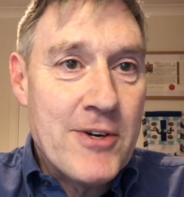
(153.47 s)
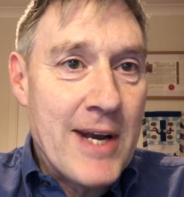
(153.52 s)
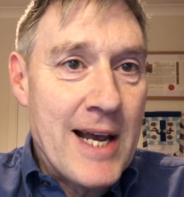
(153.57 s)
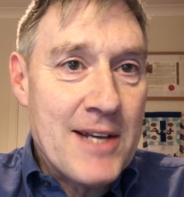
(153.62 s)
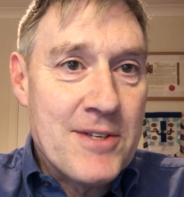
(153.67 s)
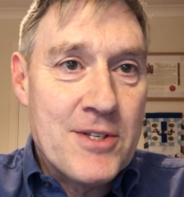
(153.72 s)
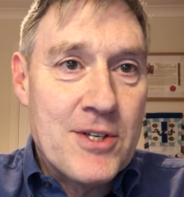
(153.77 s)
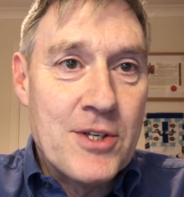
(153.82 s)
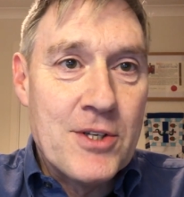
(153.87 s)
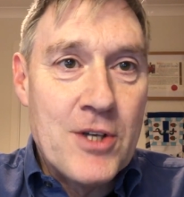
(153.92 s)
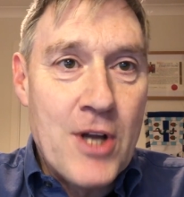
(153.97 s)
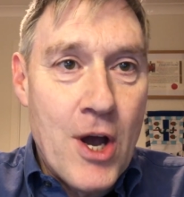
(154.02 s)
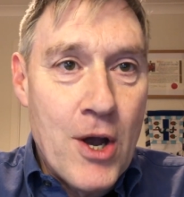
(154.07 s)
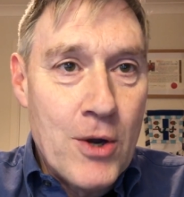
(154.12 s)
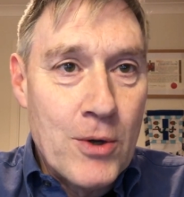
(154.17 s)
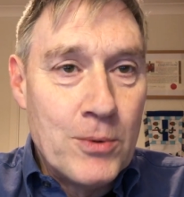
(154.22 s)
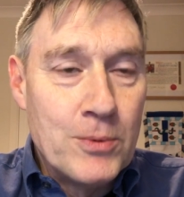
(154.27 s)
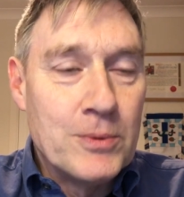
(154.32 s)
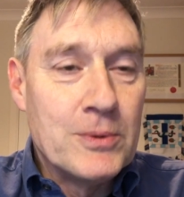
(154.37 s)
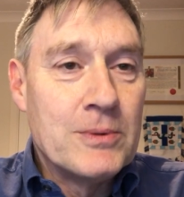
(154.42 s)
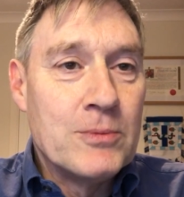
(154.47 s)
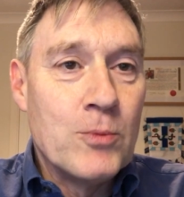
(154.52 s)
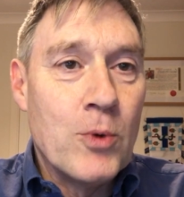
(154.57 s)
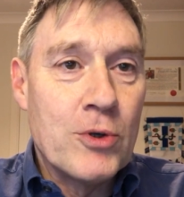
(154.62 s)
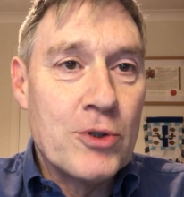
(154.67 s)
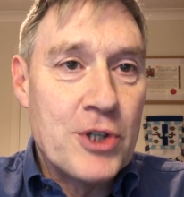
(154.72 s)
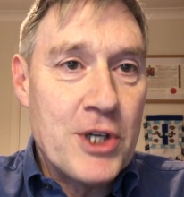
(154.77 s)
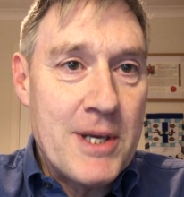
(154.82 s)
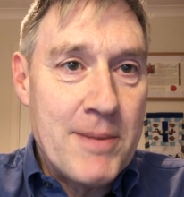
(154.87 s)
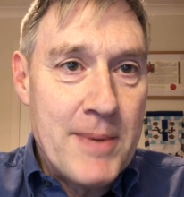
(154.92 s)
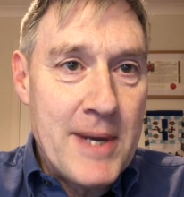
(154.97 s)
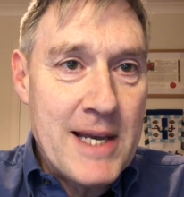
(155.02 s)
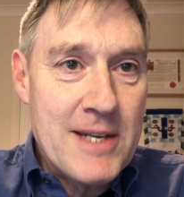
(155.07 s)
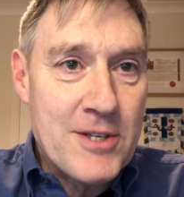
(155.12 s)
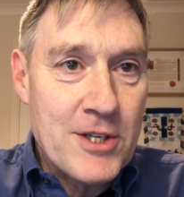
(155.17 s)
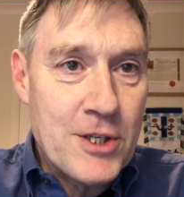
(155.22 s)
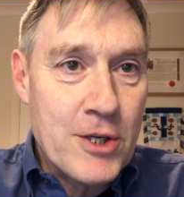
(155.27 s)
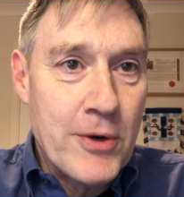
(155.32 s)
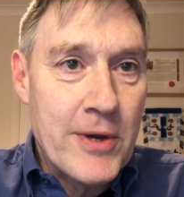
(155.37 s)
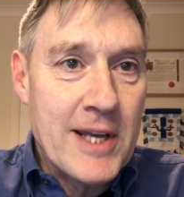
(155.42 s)
it has to know what GPs
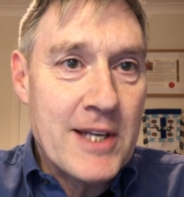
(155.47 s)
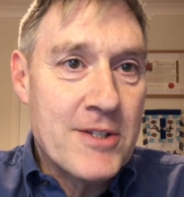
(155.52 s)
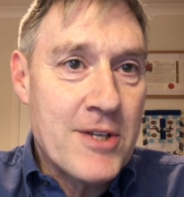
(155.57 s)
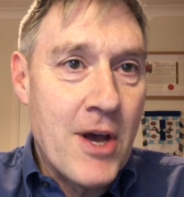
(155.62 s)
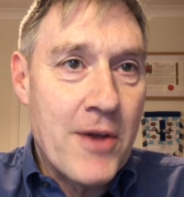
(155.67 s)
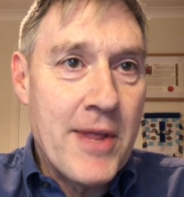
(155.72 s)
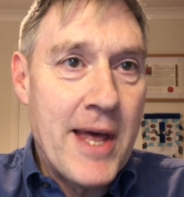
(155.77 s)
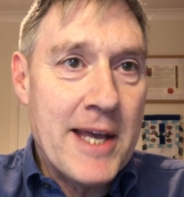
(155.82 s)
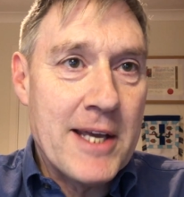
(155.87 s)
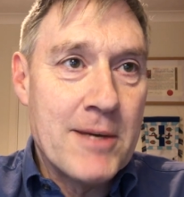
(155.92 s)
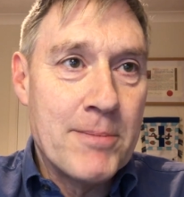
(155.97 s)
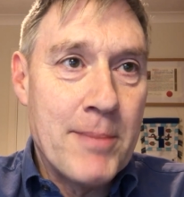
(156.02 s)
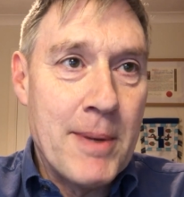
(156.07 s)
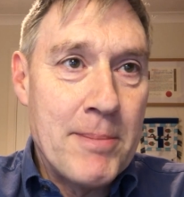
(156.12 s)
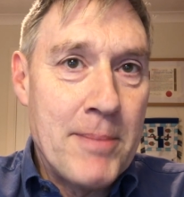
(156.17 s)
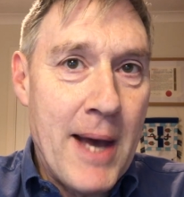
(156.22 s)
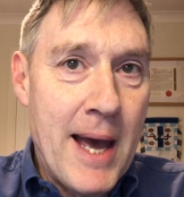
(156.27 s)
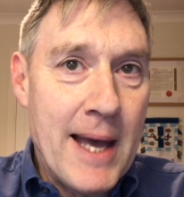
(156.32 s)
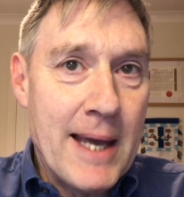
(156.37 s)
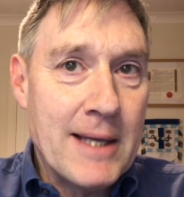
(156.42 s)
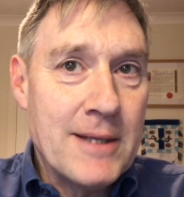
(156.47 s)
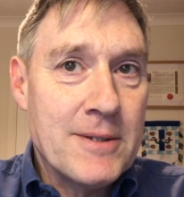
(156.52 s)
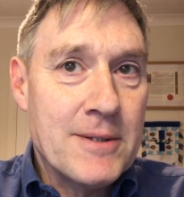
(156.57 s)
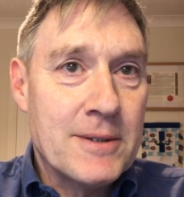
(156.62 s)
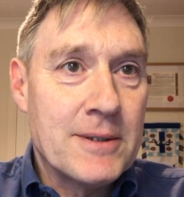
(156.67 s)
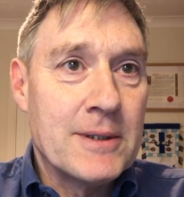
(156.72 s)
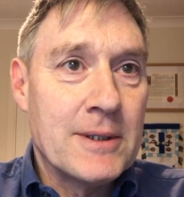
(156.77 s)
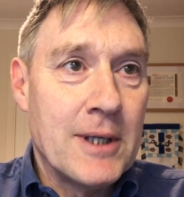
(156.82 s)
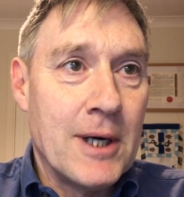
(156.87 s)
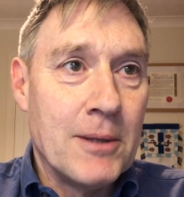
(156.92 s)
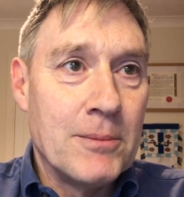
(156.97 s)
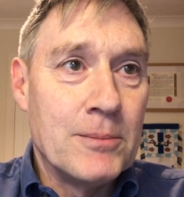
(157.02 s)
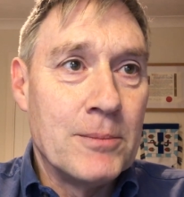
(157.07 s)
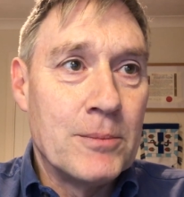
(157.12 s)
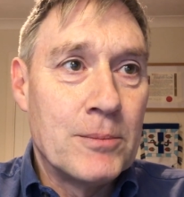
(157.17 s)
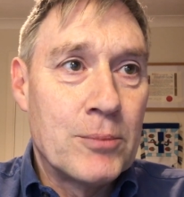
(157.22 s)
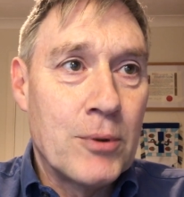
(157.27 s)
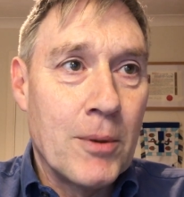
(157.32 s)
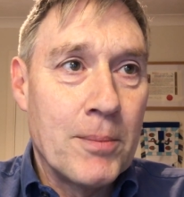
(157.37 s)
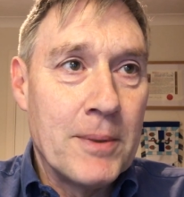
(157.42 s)
are doing so they can be paid
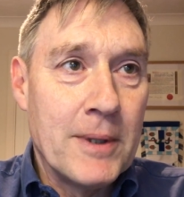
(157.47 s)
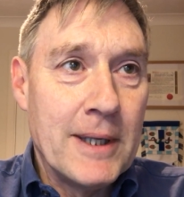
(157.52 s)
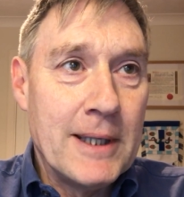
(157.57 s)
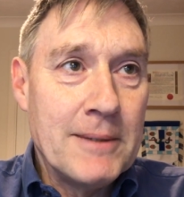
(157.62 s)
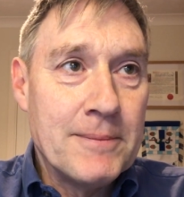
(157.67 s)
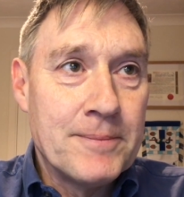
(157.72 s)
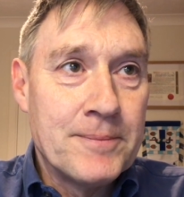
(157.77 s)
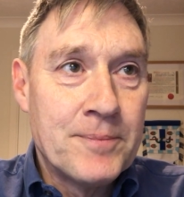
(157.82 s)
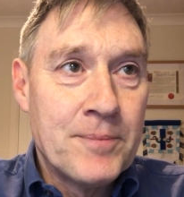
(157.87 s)
properly.